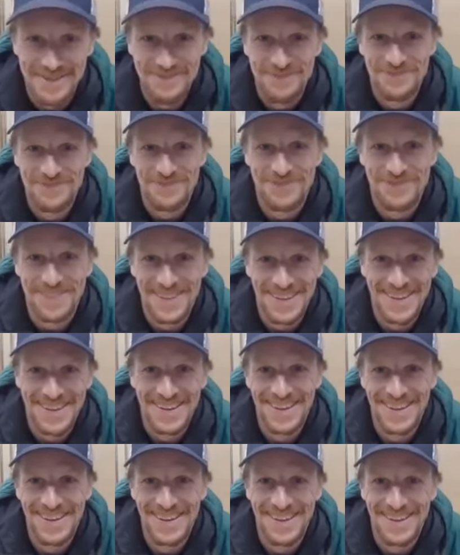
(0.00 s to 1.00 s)
um,
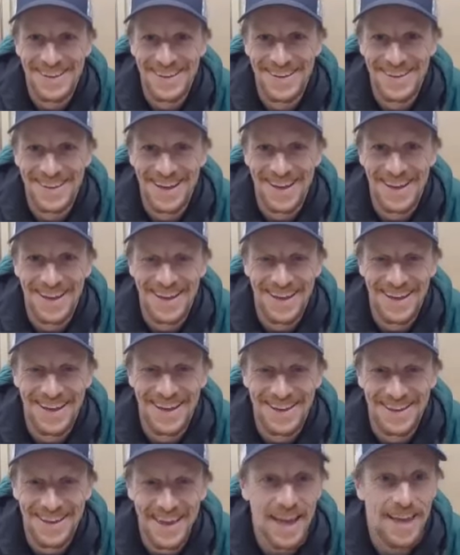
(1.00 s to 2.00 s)

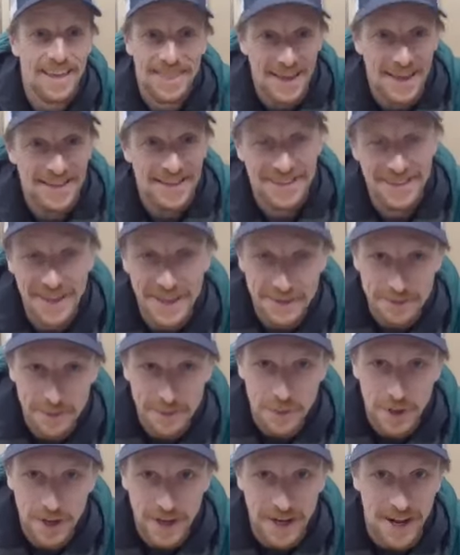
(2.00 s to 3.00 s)
uh, yeah, thanks Liz for
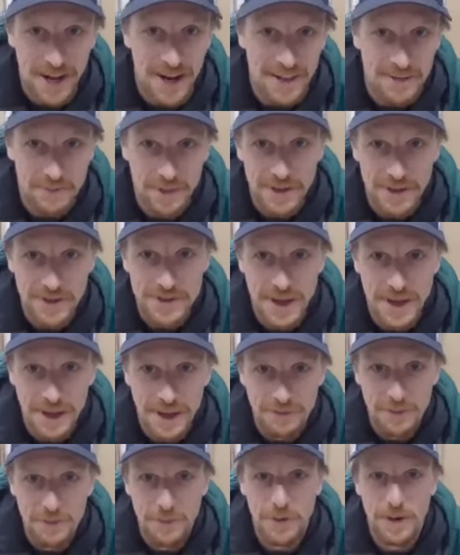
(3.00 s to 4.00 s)
putting it on, the mount
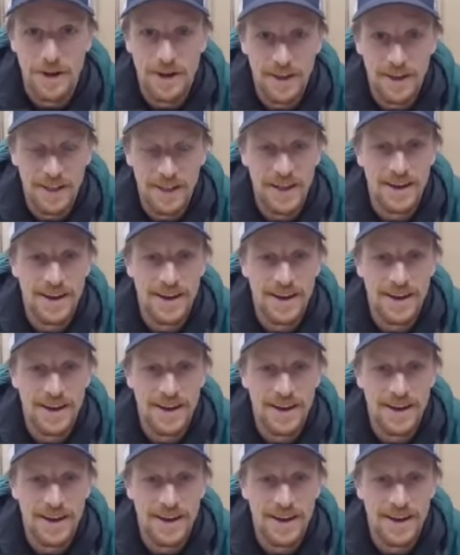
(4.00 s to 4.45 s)
Shop for putting it all on.